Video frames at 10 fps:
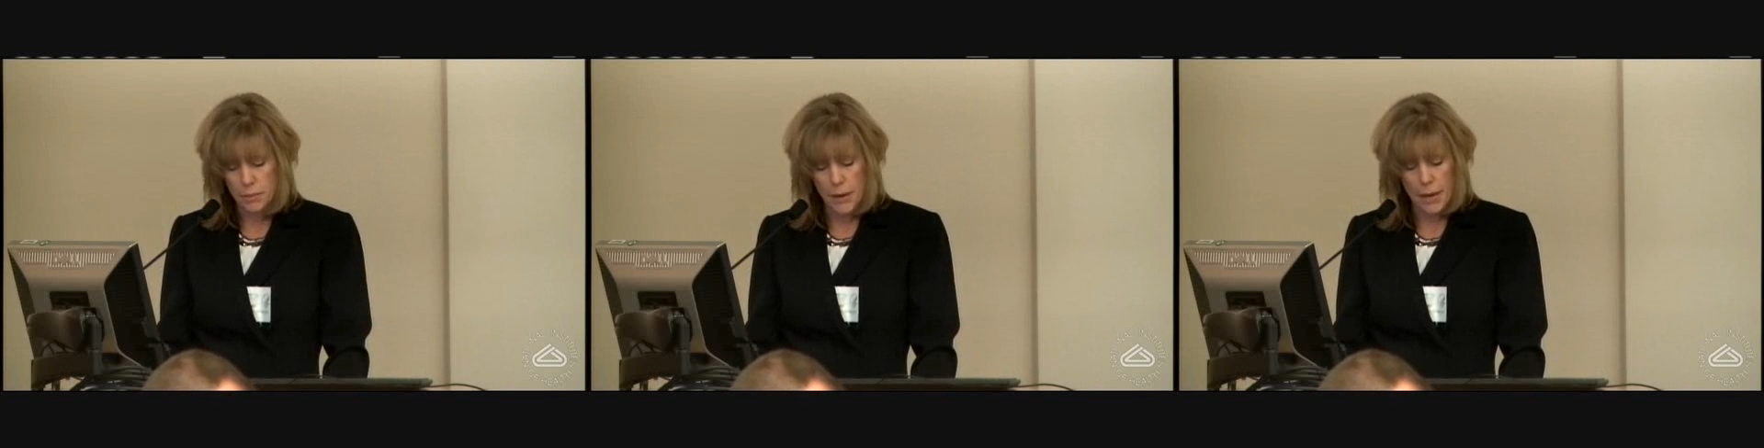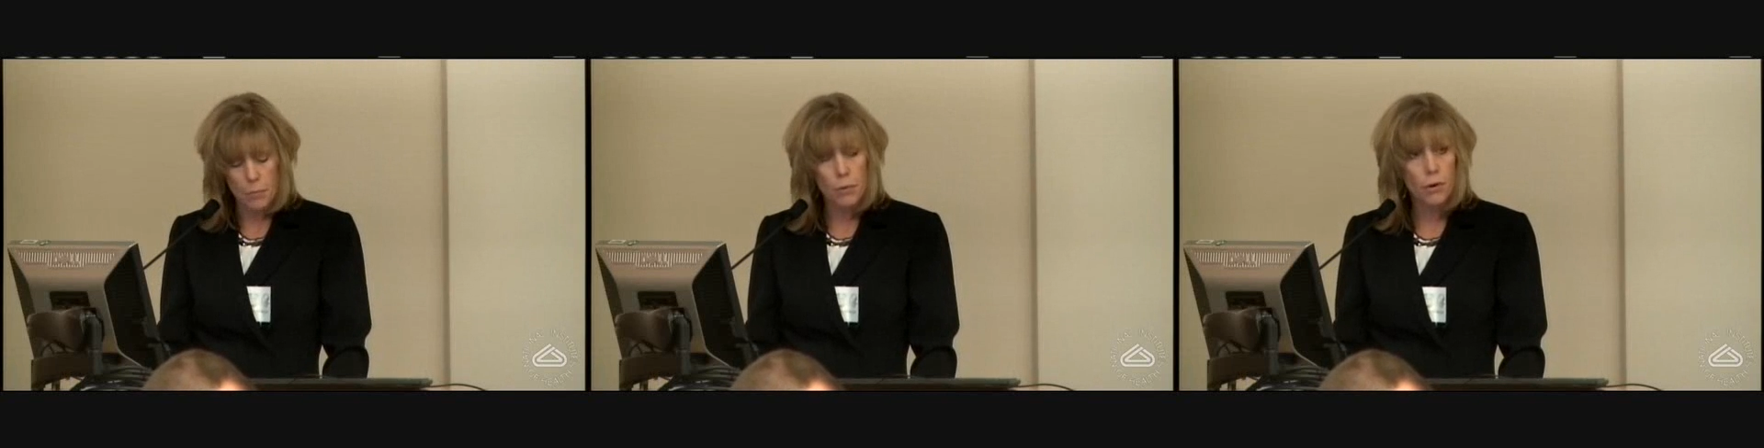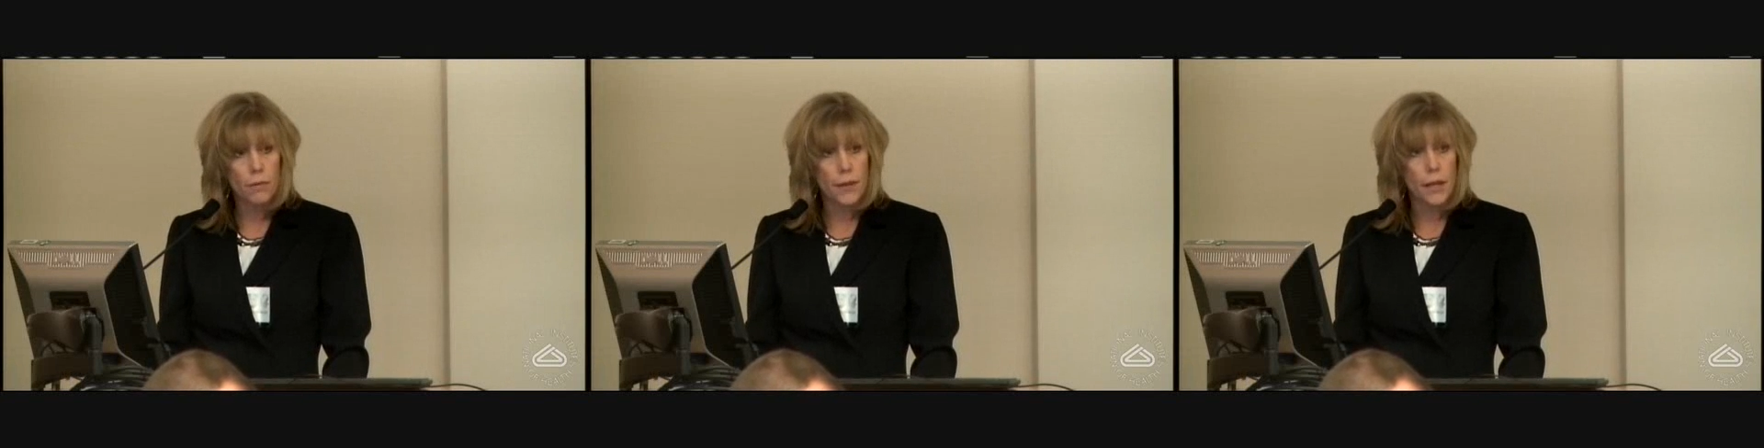by
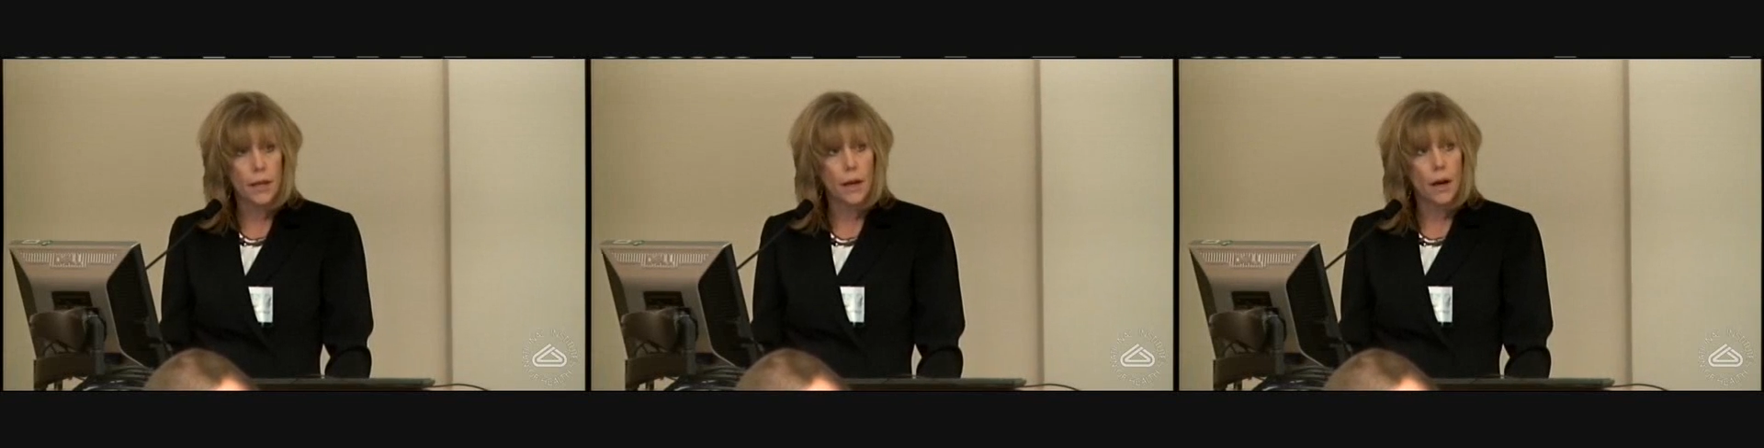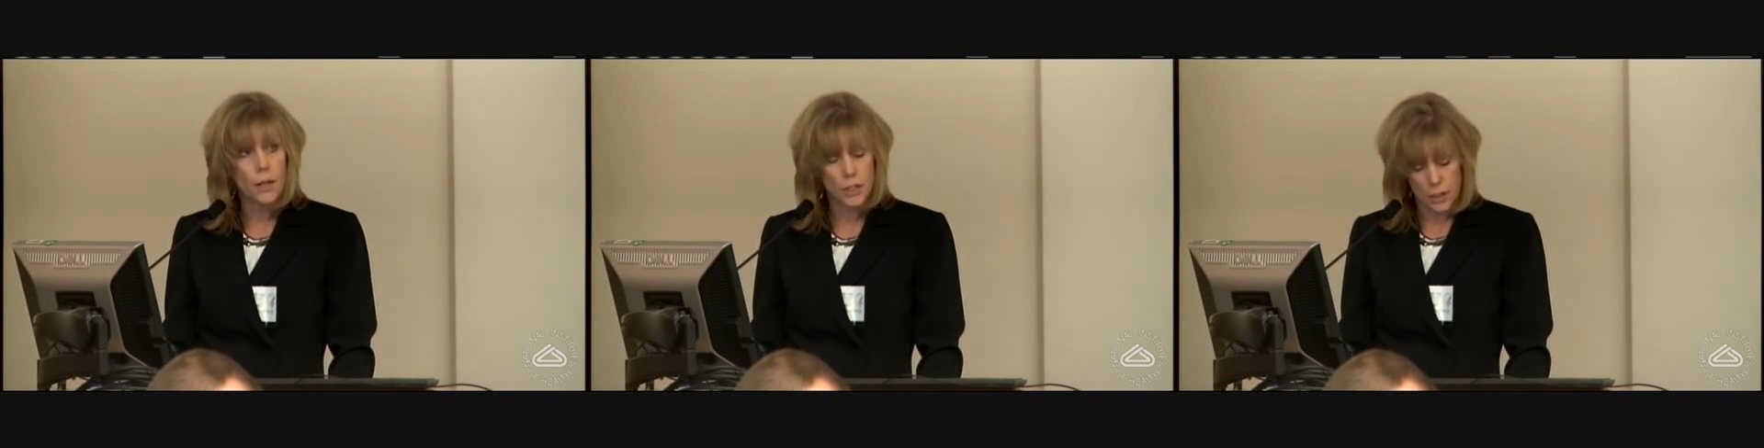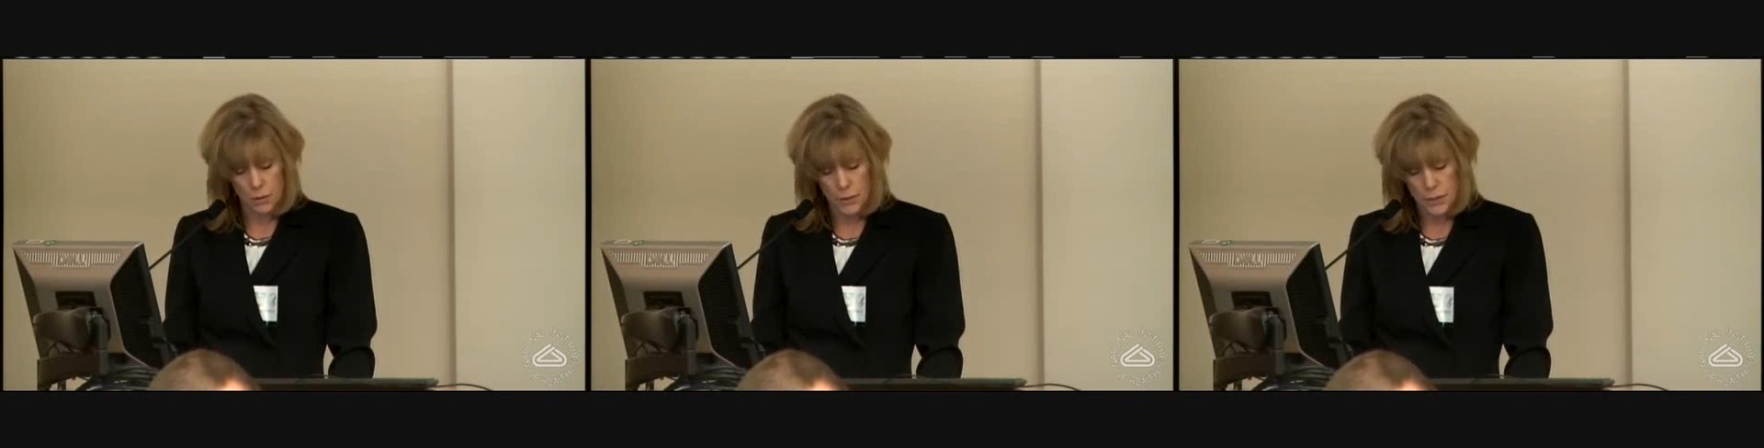improving our
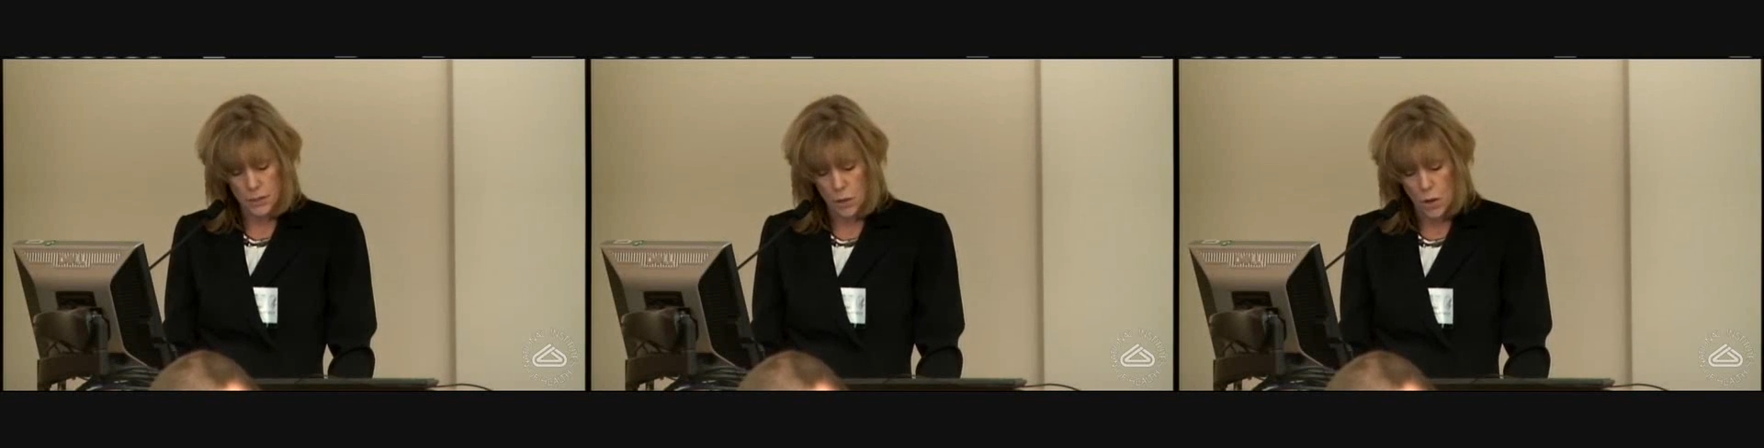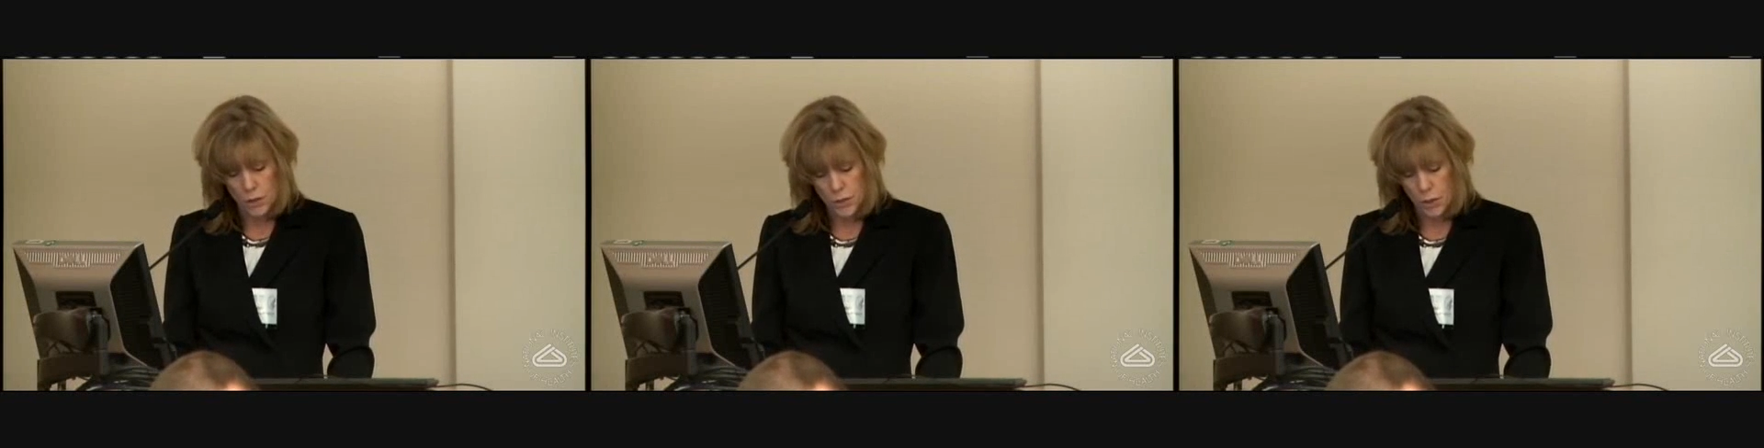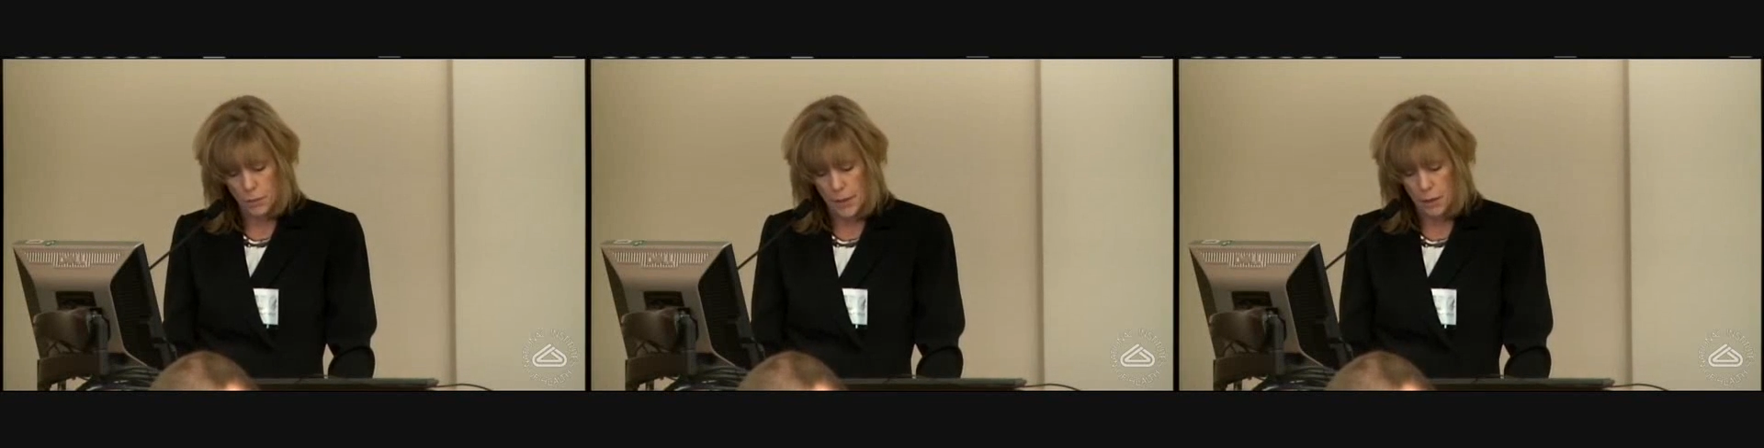children's
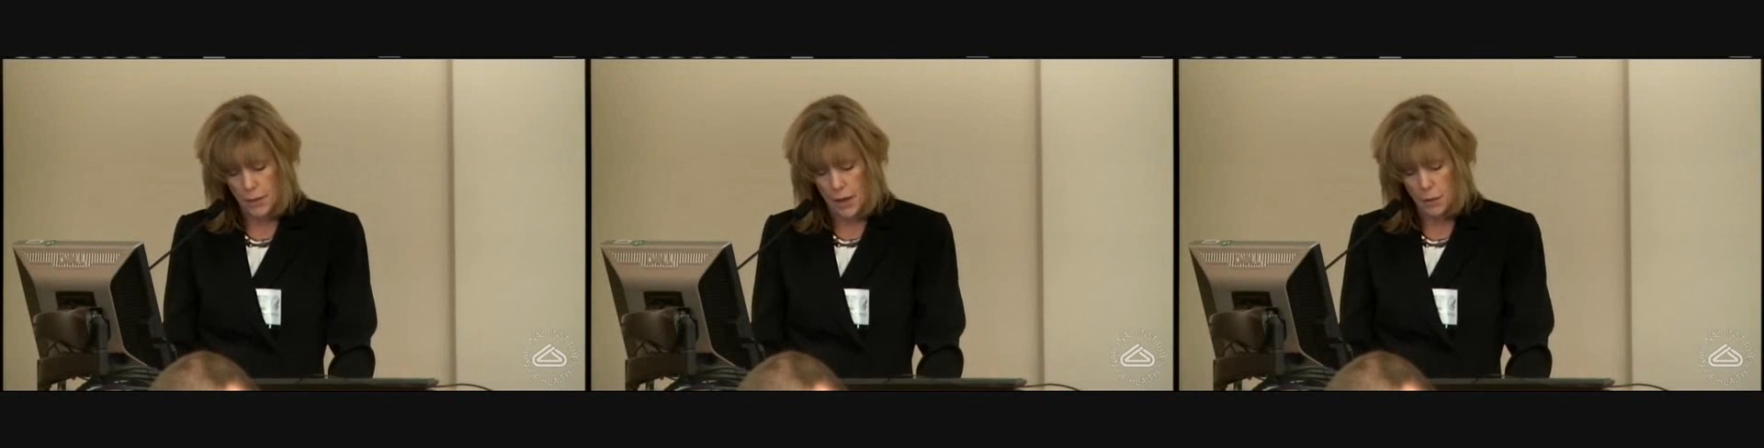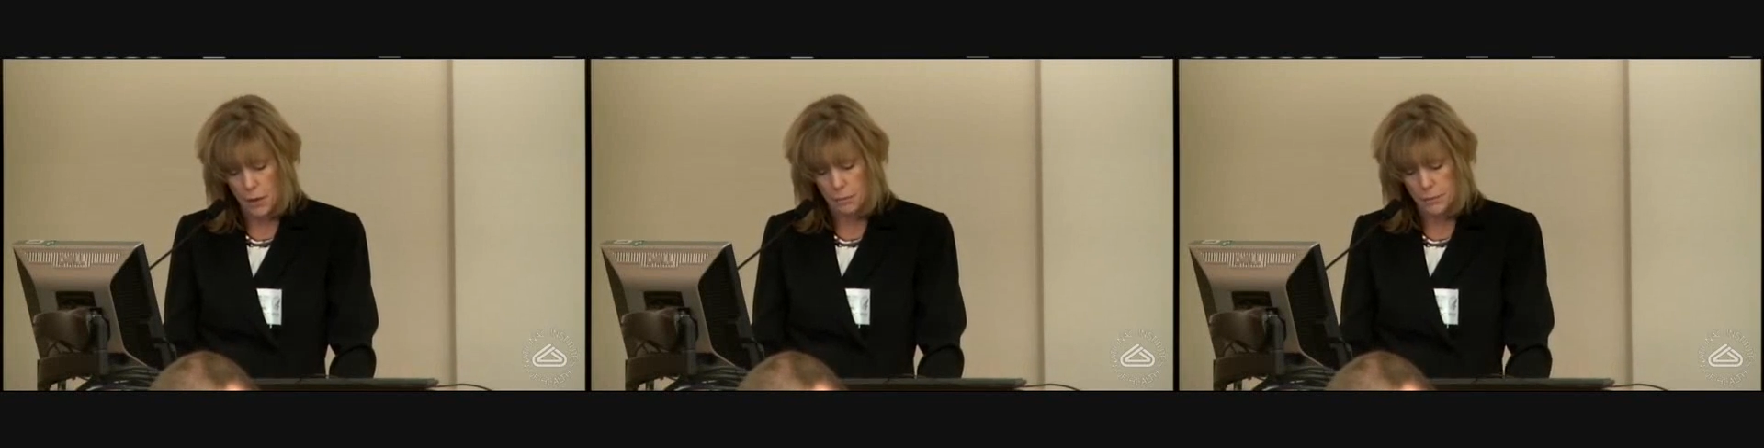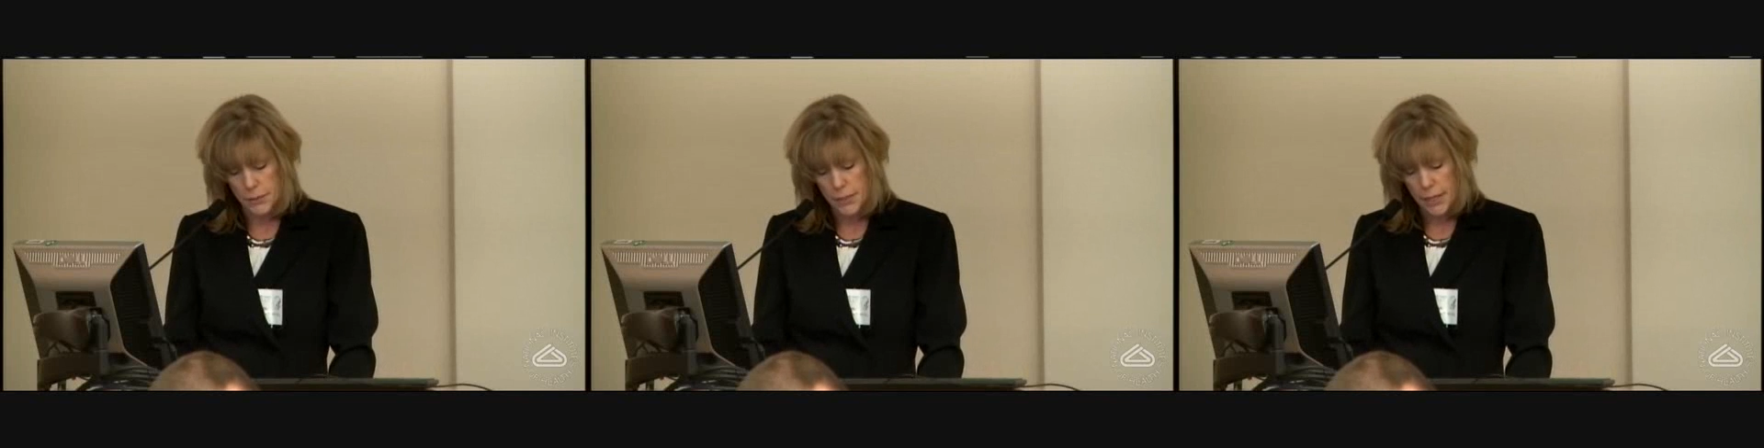long-term health
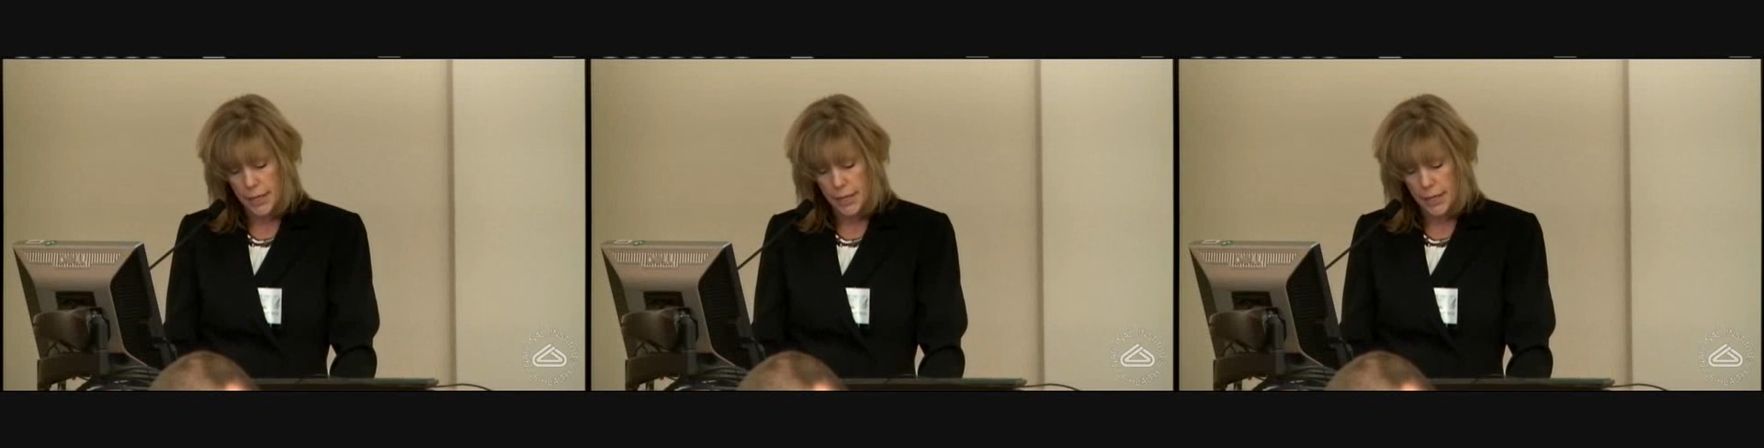outcomes.